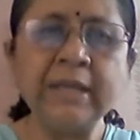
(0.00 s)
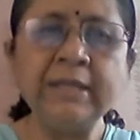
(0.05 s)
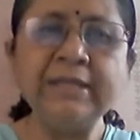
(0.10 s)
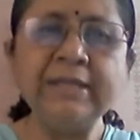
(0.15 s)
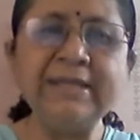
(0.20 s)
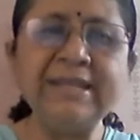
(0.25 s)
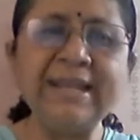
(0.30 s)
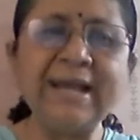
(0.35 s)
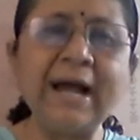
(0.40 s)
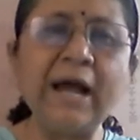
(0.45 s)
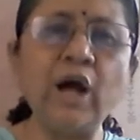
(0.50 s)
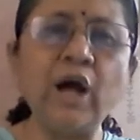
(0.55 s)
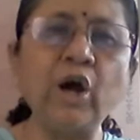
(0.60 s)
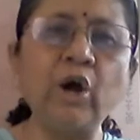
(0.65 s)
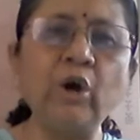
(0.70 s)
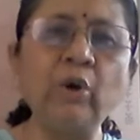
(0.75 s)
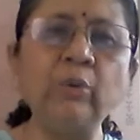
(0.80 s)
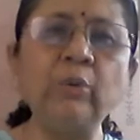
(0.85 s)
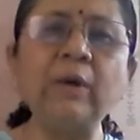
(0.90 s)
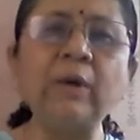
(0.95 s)

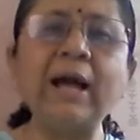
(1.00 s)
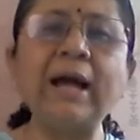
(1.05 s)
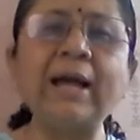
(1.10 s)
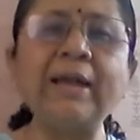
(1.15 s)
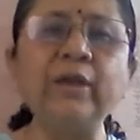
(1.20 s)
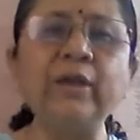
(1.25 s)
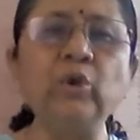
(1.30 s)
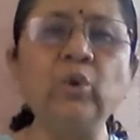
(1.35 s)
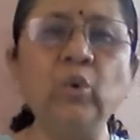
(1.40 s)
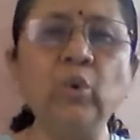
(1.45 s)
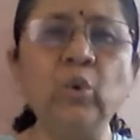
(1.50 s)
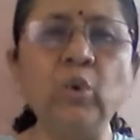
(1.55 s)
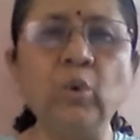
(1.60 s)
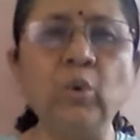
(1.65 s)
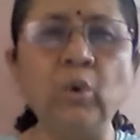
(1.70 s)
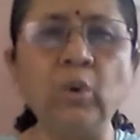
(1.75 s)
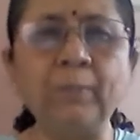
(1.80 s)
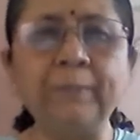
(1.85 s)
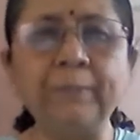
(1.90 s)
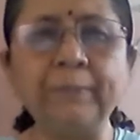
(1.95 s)
Now, I
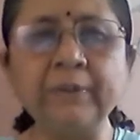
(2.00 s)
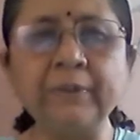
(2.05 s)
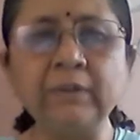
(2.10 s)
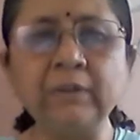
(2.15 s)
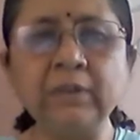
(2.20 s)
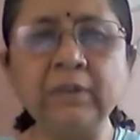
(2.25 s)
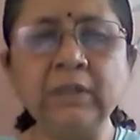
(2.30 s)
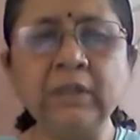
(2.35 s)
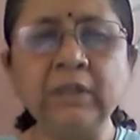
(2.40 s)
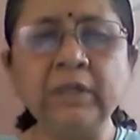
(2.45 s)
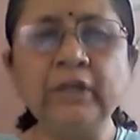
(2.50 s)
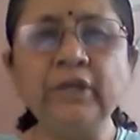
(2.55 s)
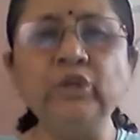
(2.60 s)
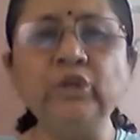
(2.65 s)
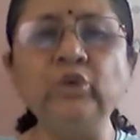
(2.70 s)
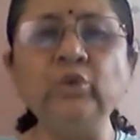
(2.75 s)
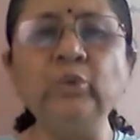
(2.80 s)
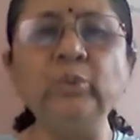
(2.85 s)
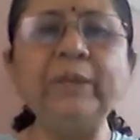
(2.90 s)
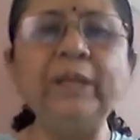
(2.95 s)
hope
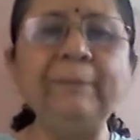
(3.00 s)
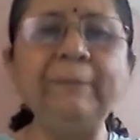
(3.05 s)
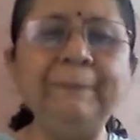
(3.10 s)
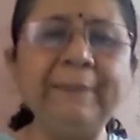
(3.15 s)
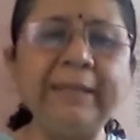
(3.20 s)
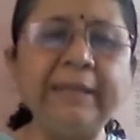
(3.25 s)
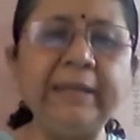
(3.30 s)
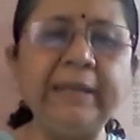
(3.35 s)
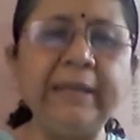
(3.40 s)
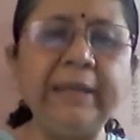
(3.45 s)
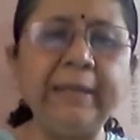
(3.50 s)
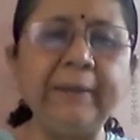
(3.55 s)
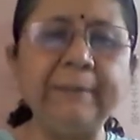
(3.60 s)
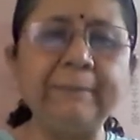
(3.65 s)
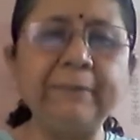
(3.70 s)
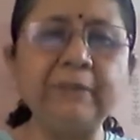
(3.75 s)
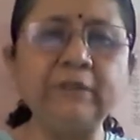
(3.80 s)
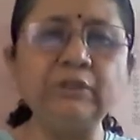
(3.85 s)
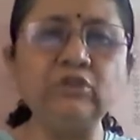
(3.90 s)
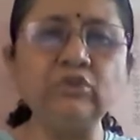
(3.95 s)
you will be
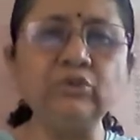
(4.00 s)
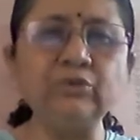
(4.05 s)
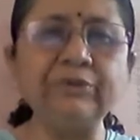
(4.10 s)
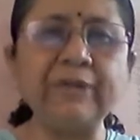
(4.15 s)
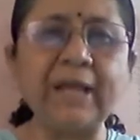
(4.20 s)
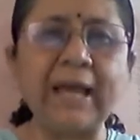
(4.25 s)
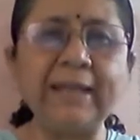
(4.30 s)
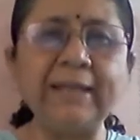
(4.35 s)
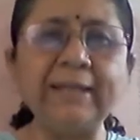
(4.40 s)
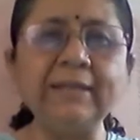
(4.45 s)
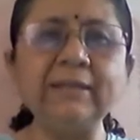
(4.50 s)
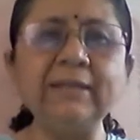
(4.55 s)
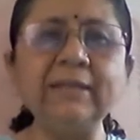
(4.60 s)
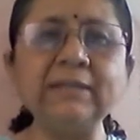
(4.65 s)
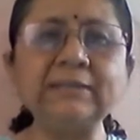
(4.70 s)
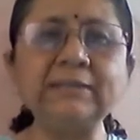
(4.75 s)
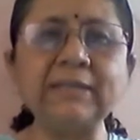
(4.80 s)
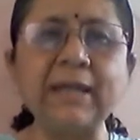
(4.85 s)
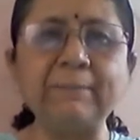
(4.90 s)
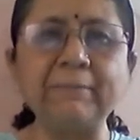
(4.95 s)
able to write the
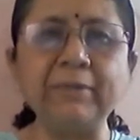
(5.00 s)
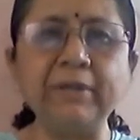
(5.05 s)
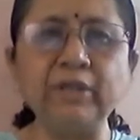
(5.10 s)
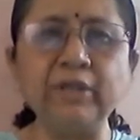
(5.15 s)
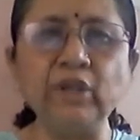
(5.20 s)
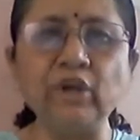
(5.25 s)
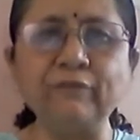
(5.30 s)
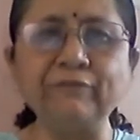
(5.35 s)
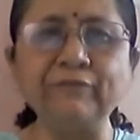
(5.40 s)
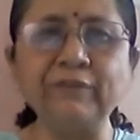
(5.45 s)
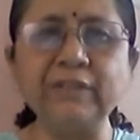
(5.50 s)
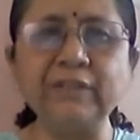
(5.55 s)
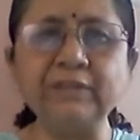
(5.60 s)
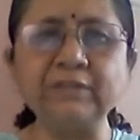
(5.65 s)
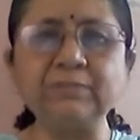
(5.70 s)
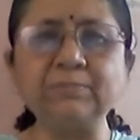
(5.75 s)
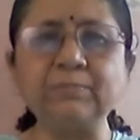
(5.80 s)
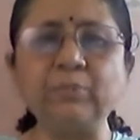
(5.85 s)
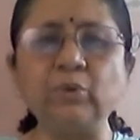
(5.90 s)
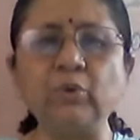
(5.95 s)
summary of
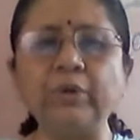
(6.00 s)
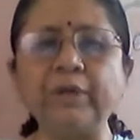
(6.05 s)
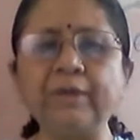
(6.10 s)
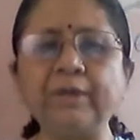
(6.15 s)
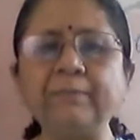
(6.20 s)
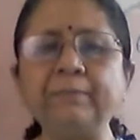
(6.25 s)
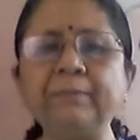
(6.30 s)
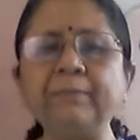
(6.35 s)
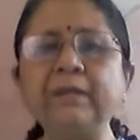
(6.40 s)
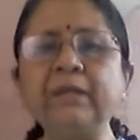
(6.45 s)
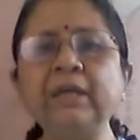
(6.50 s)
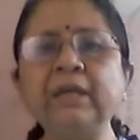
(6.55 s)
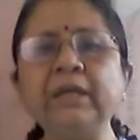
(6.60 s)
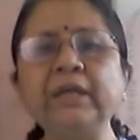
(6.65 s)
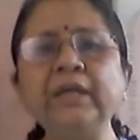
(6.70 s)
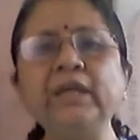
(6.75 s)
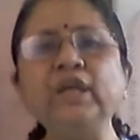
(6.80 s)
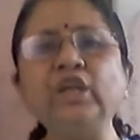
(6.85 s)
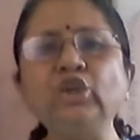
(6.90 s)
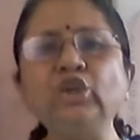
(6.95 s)
this poem
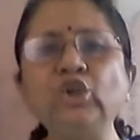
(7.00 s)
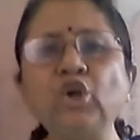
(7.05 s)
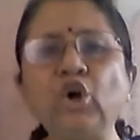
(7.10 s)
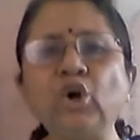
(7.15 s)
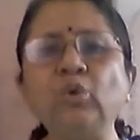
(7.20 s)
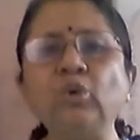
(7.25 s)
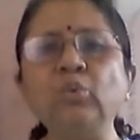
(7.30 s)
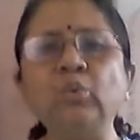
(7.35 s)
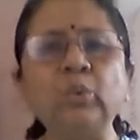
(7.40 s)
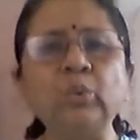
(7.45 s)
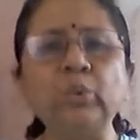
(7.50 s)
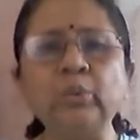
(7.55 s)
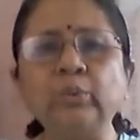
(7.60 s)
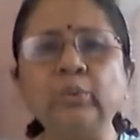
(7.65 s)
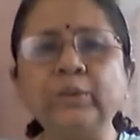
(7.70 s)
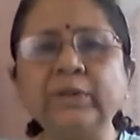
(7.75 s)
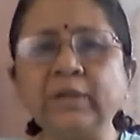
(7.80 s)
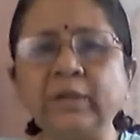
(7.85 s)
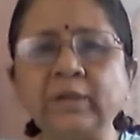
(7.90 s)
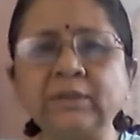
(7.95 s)
in your own
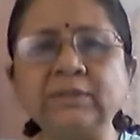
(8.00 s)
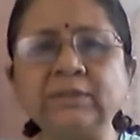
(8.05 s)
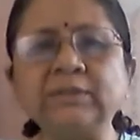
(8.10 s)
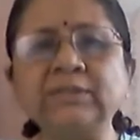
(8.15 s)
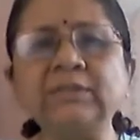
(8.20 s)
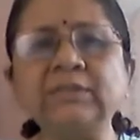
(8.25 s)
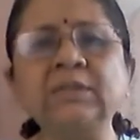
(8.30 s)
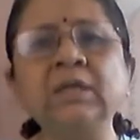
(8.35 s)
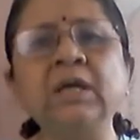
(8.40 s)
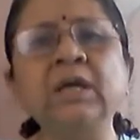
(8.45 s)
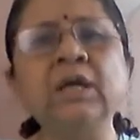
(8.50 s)
words.